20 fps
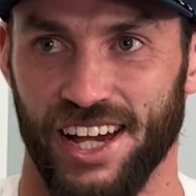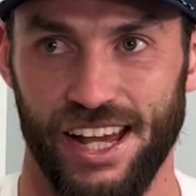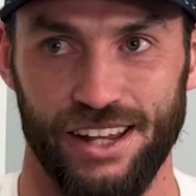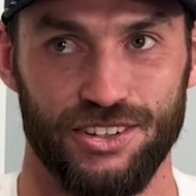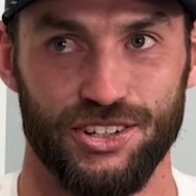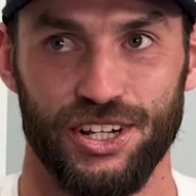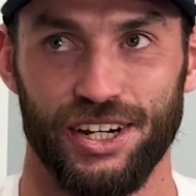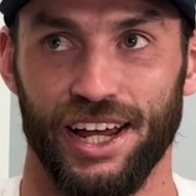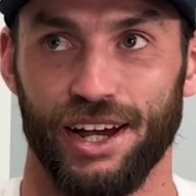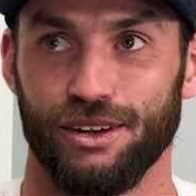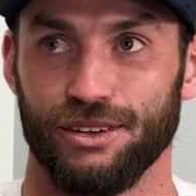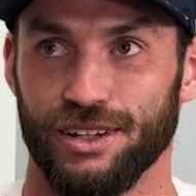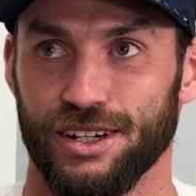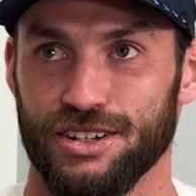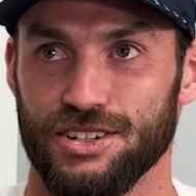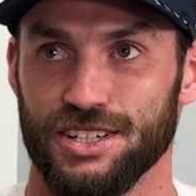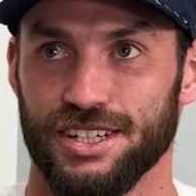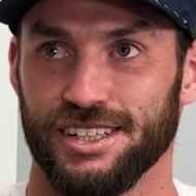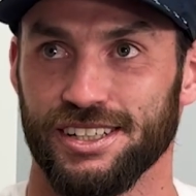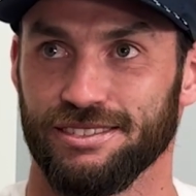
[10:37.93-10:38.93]

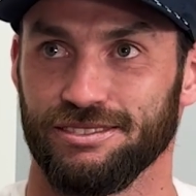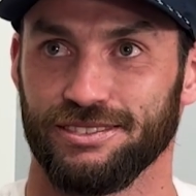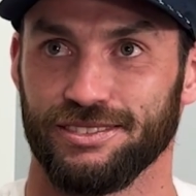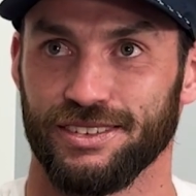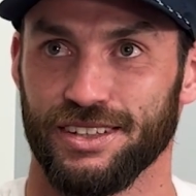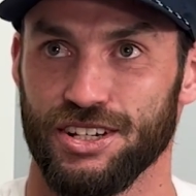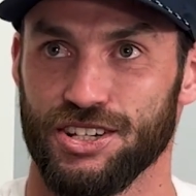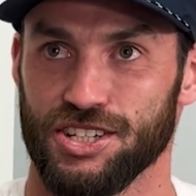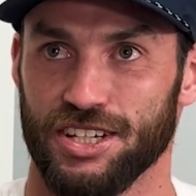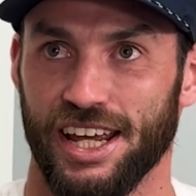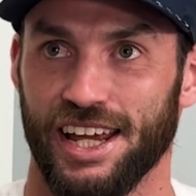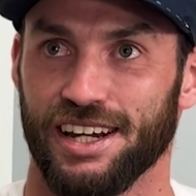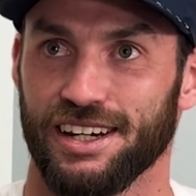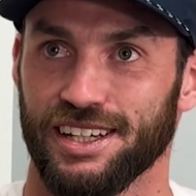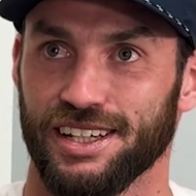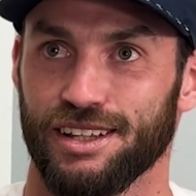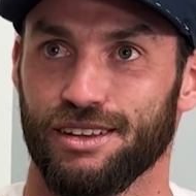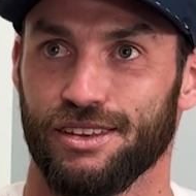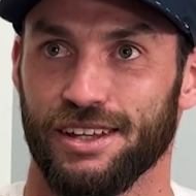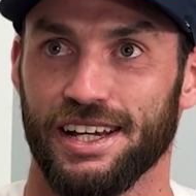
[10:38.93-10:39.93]
There's a
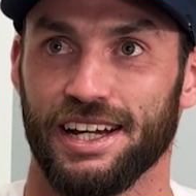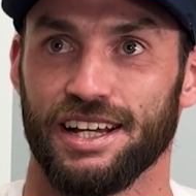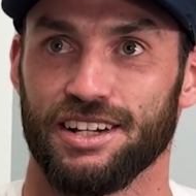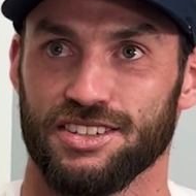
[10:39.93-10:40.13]
standing thing.